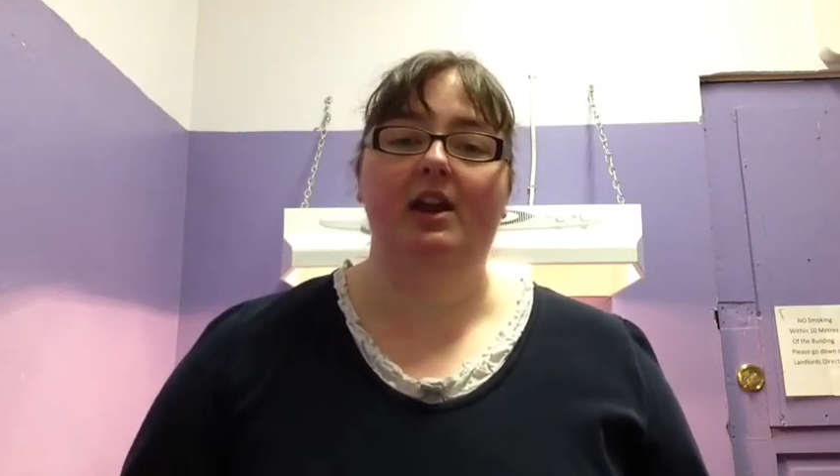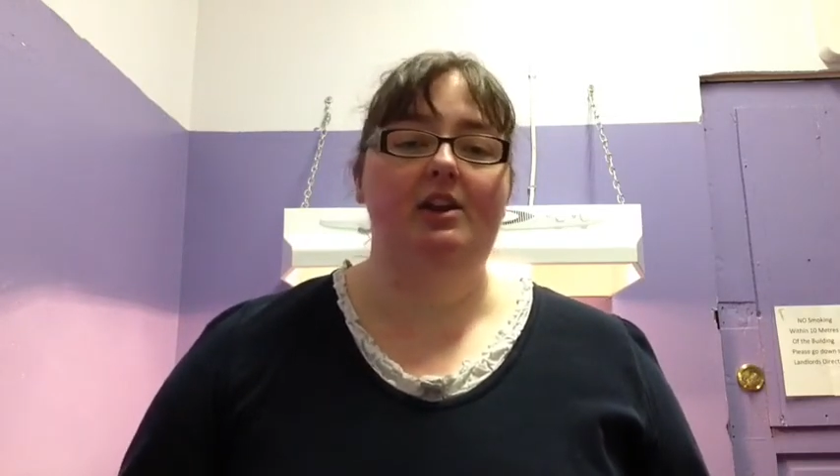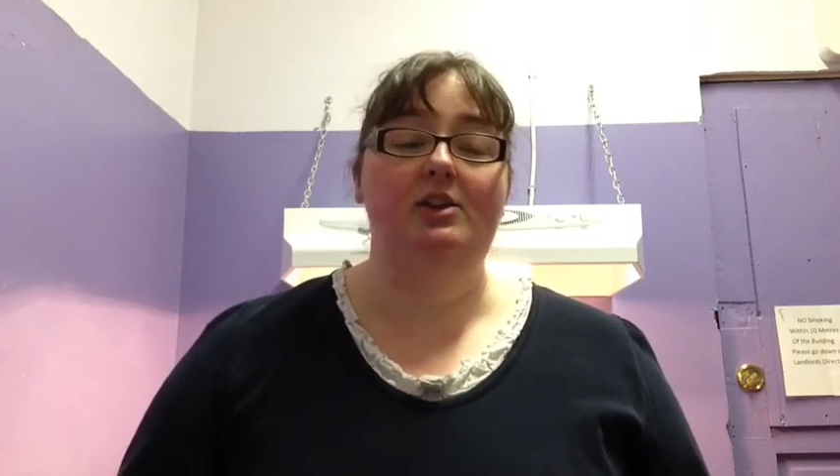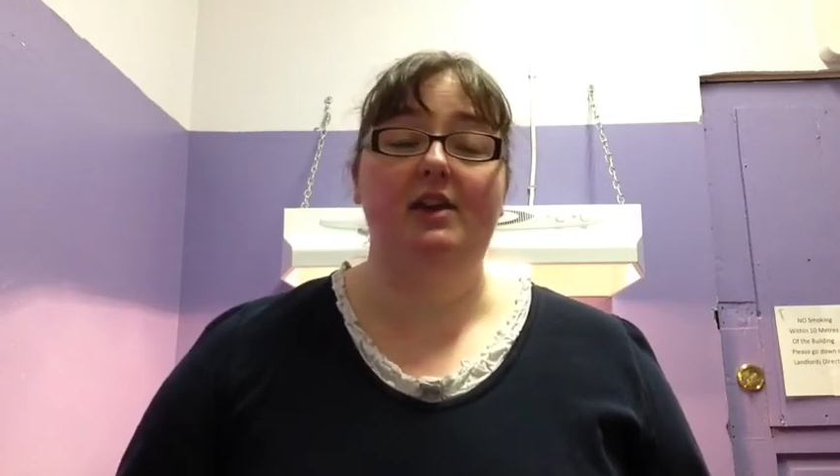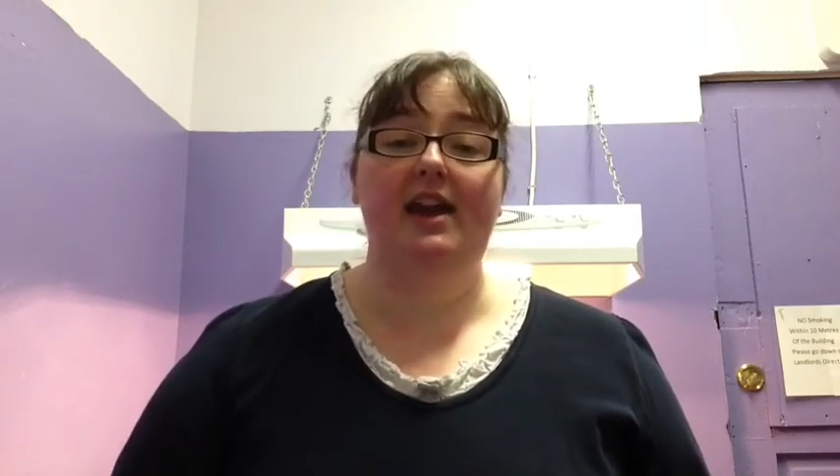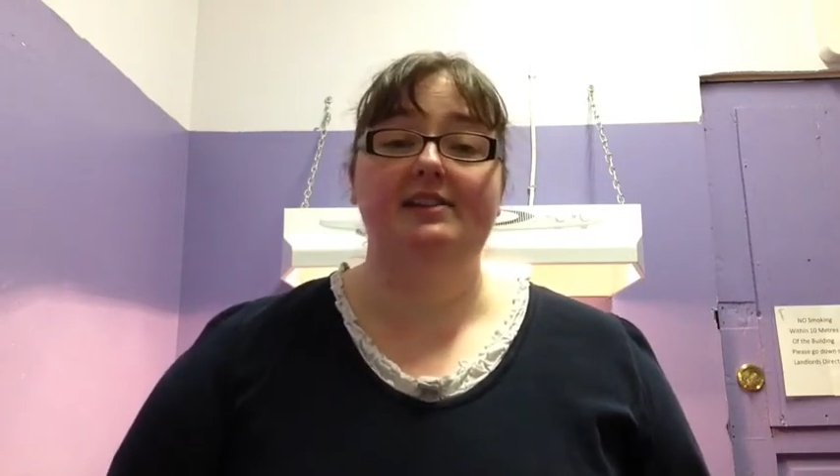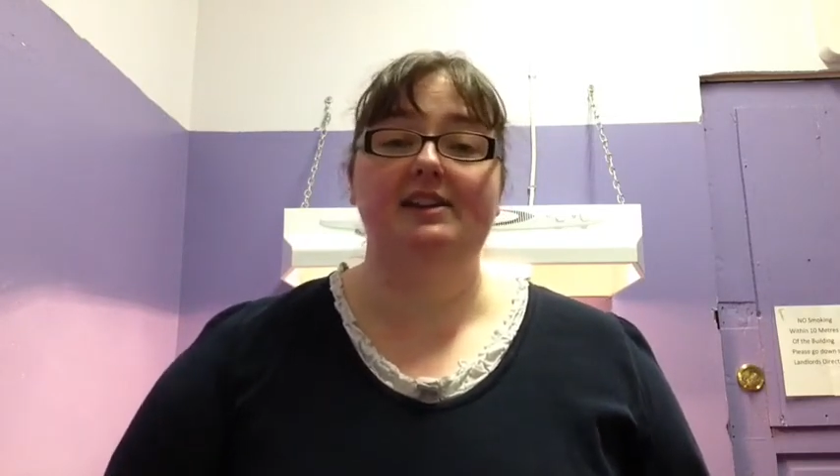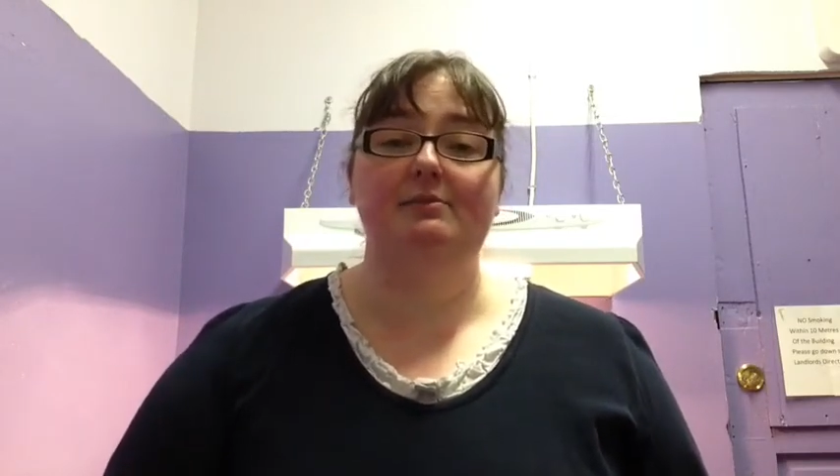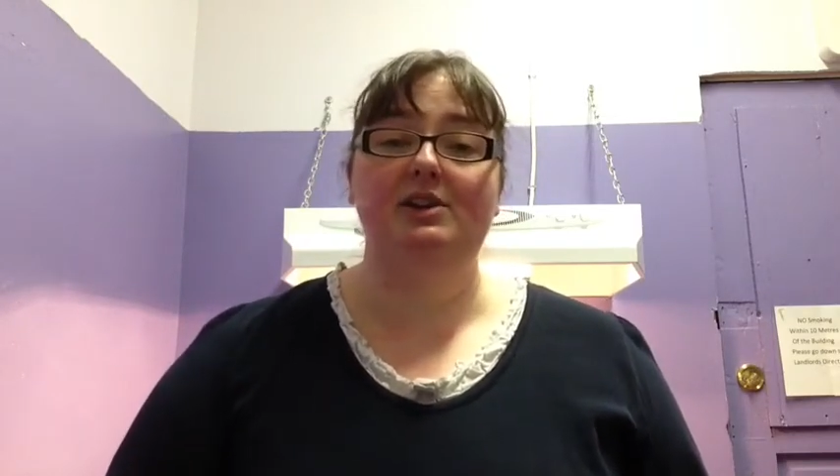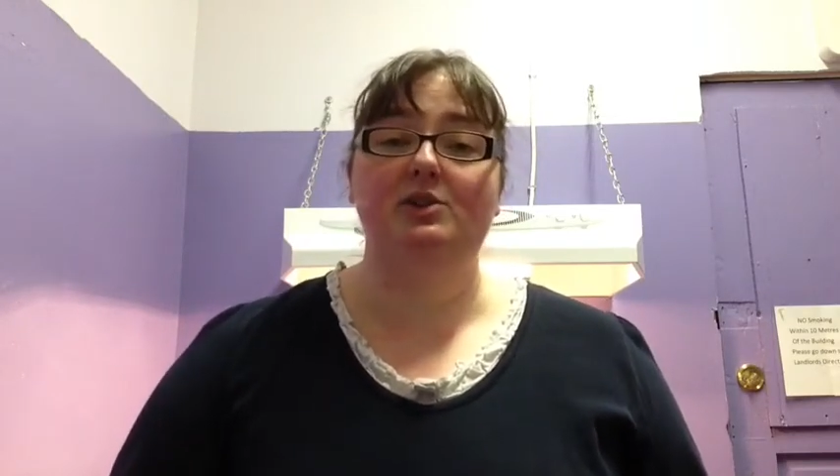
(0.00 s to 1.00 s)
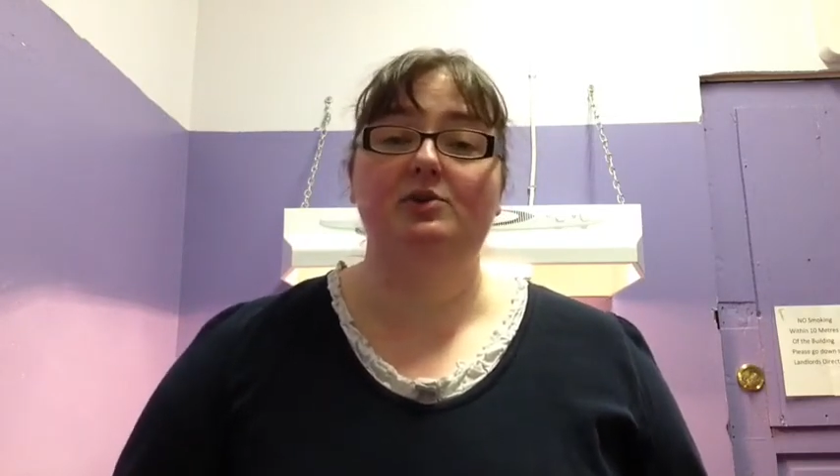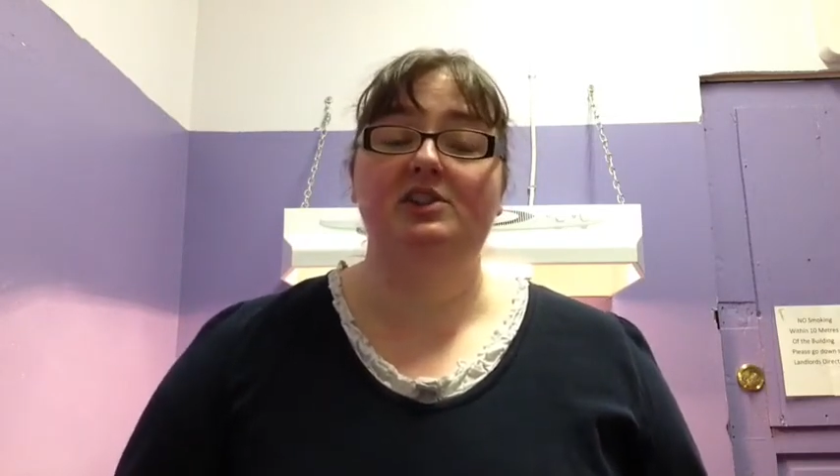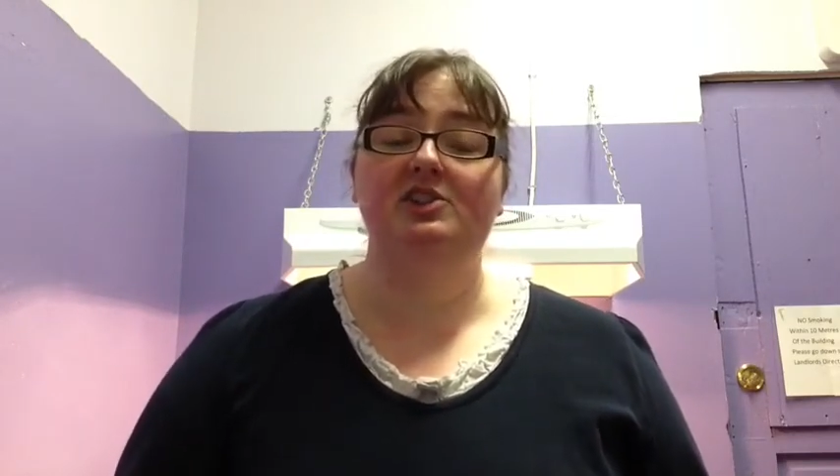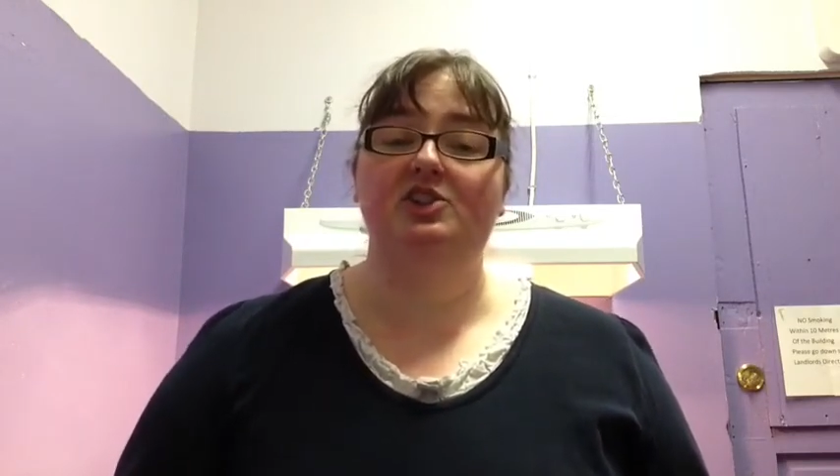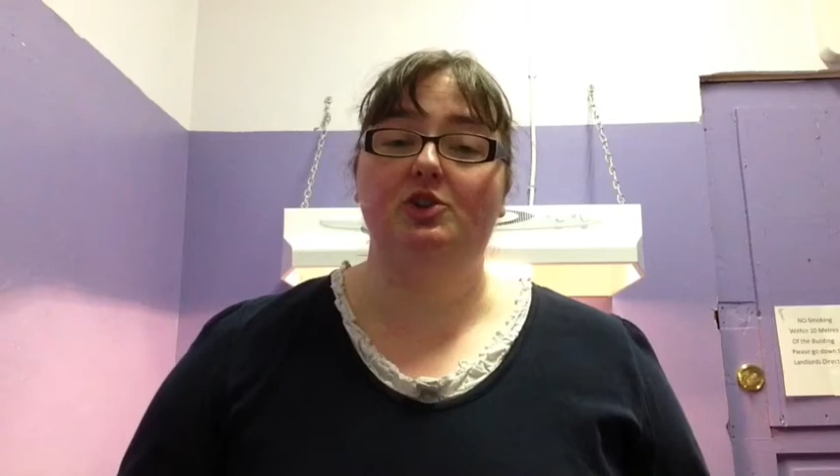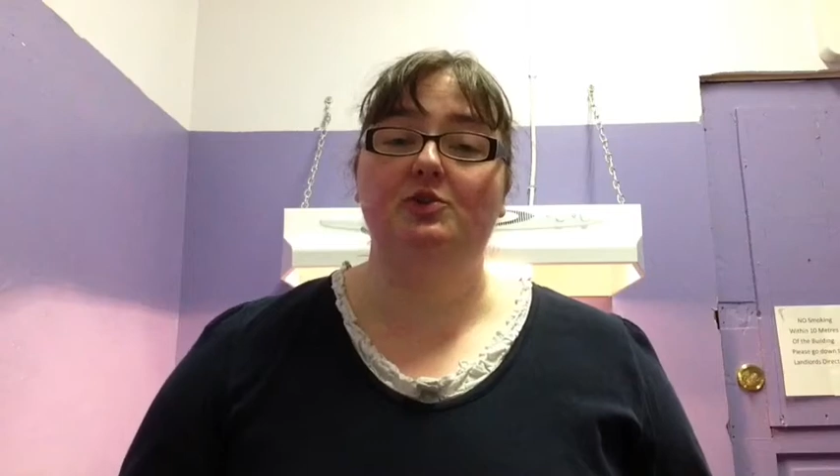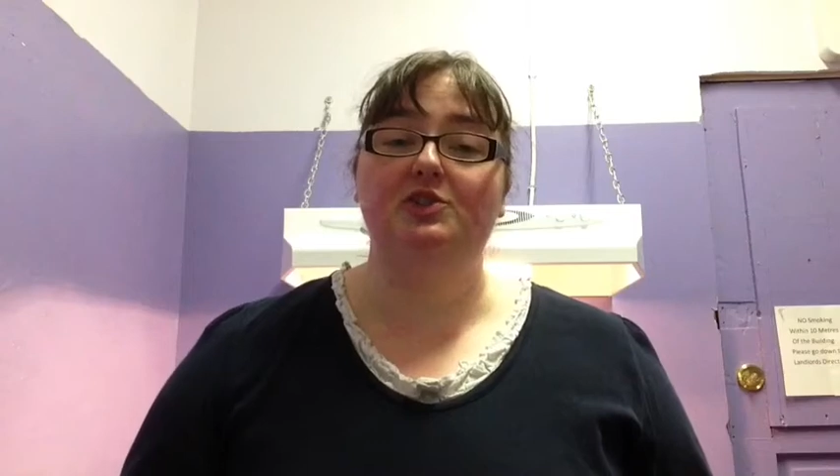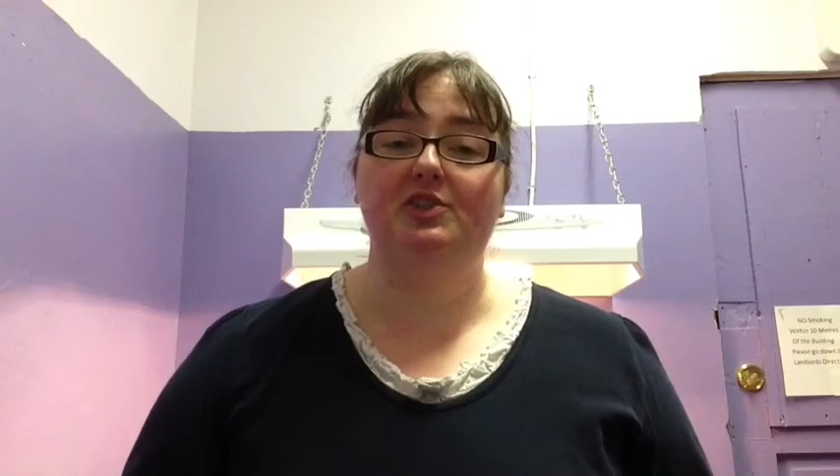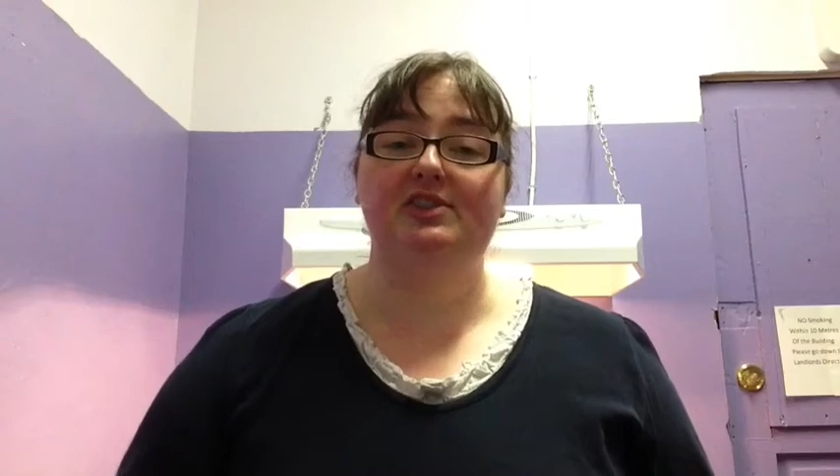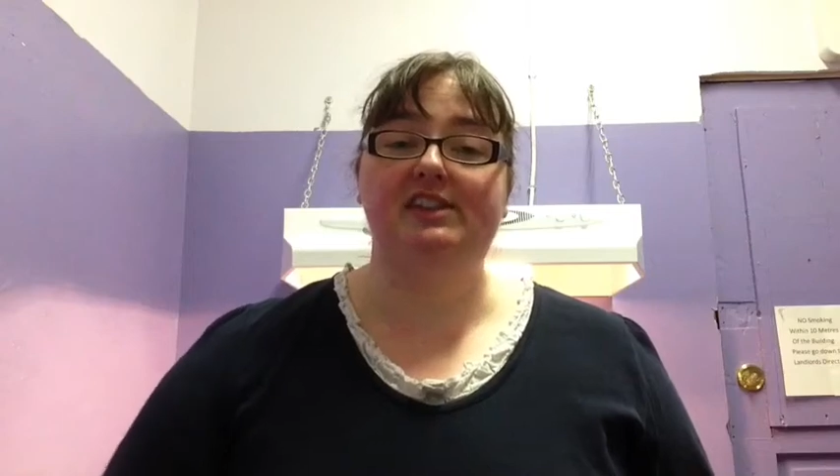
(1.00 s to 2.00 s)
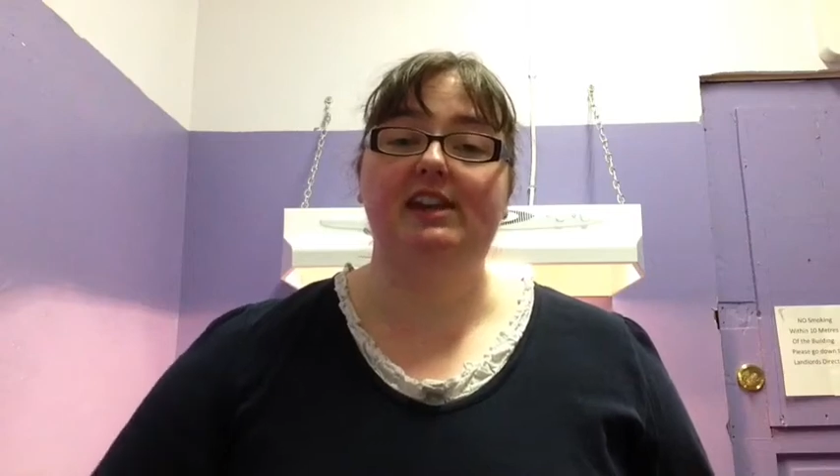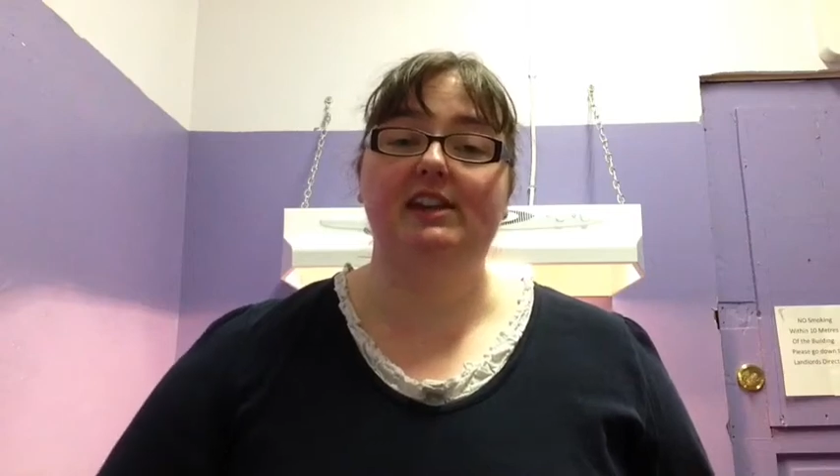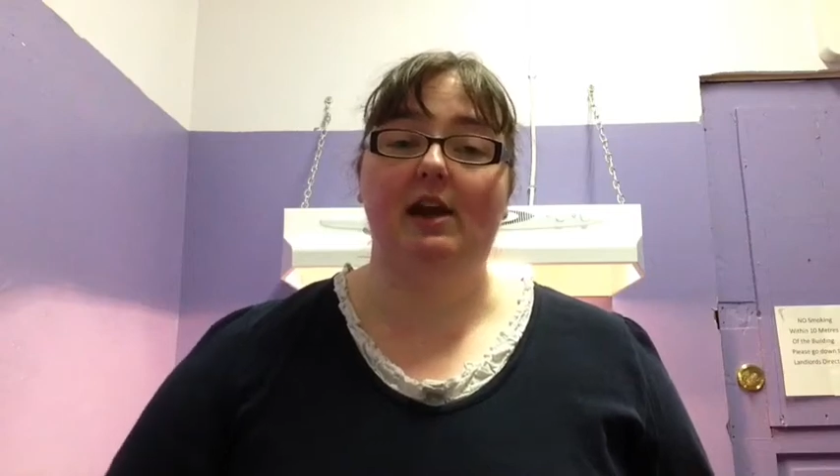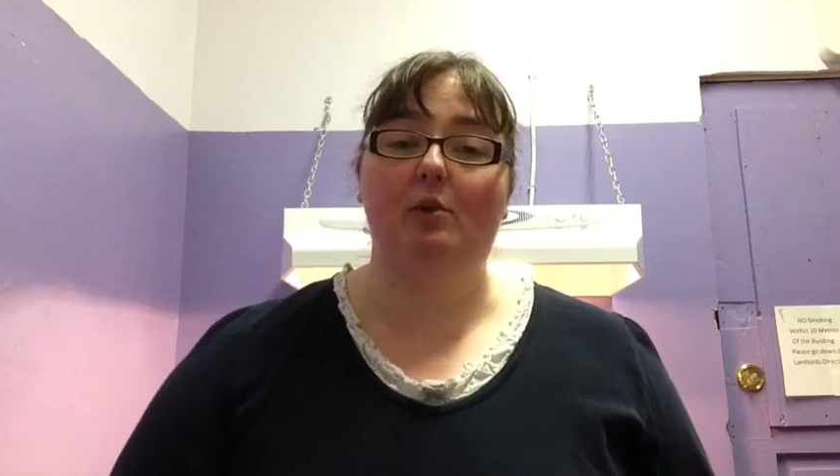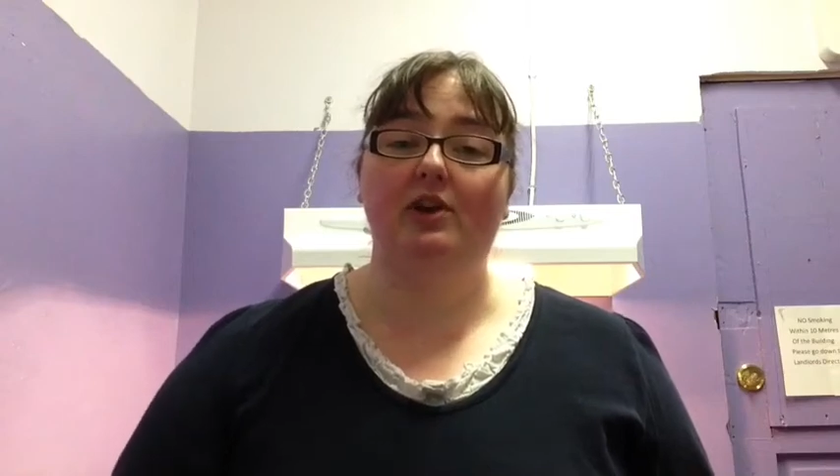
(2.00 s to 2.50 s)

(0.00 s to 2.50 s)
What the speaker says: You can't tell me you didn't choose your seat at